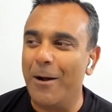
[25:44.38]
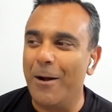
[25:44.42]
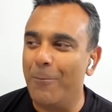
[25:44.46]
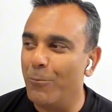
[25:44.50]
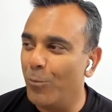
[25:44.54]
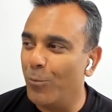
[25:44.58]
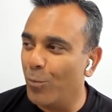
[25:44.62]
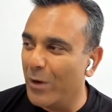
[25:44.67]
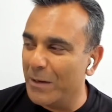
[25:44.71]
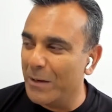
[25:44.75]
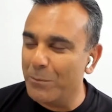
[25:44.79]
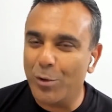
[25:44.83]

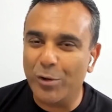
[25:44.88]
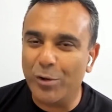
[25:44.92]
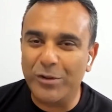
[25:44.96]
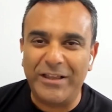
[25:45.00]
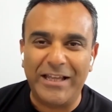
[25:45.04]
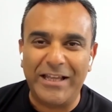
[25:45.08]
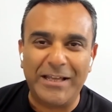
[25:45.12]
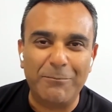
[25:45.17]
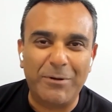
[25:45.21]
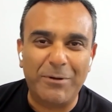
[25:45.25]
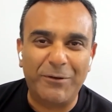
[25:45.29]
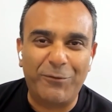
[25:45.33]
one more
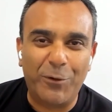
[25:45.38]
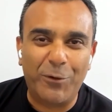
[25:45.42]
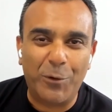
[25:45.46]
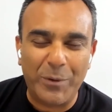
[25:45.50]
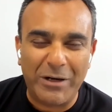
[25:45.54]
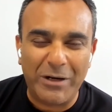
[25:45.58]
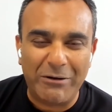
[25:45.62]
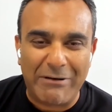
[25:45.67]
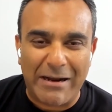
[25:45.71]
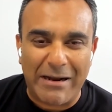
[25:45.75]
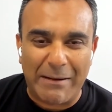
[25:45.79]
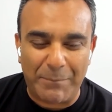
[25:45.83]
thing before
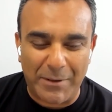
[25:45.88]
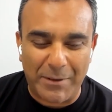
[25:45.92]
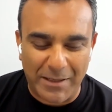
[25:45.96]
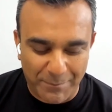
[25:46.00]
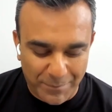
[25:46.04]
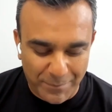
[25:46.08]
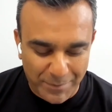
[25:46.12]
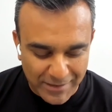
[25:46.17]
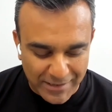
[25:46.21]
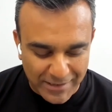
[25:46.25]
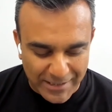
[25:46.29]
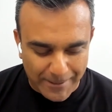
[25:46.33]
we wrap up.